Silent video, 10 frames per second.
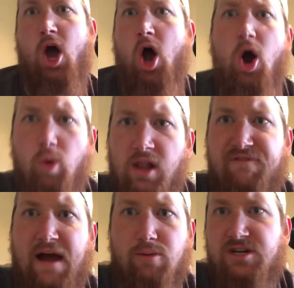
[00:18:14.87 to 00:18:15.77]
oh, well, if
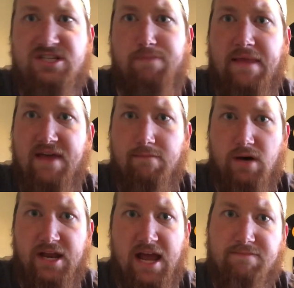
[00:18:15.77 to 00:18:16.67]
I were to spend that
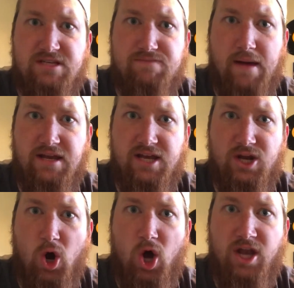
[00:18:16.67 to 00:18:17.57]
money, I'd be spending
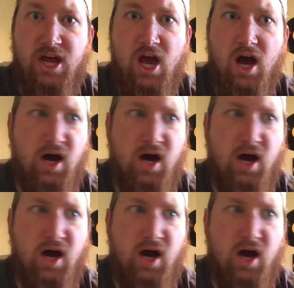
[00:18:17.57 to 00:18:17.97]
it on,